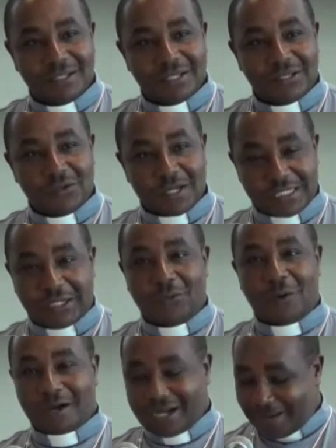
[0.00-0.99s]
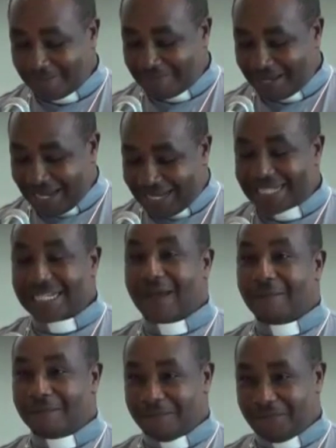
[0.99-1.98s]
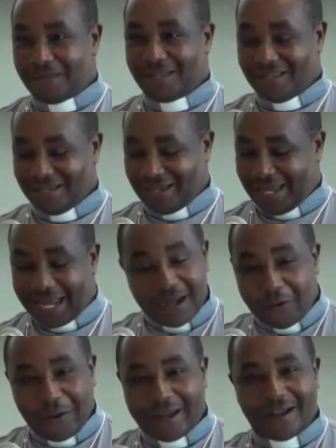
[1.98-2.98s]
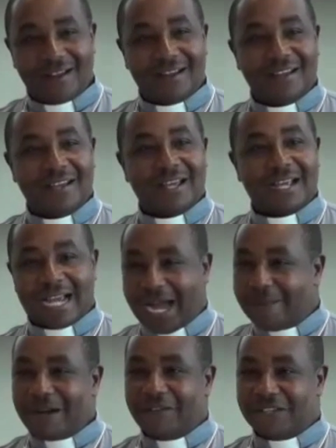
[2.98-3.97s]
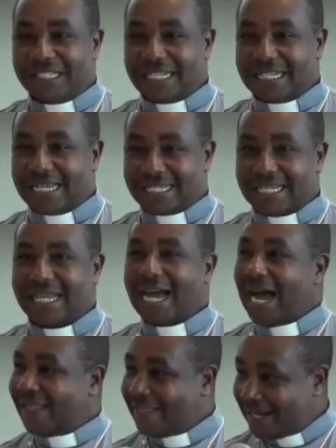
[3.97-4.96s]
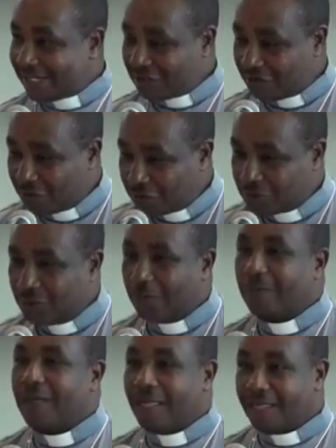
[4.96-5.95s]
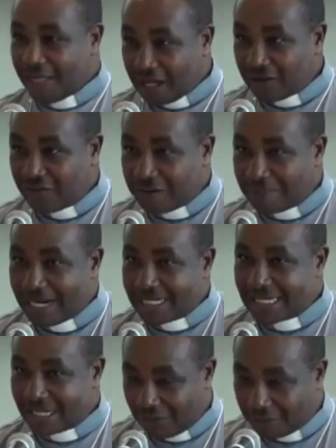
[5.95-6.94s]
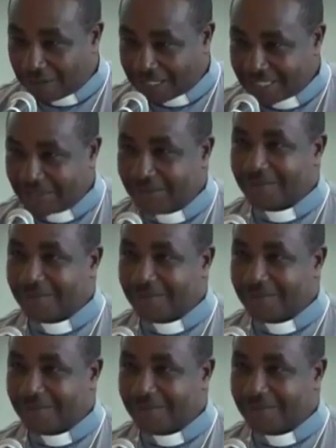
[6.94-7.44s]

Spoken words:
You are still welcome anytime, anywhere. Come and visit us, and the rest of you too. Thank you very much, and God bless you.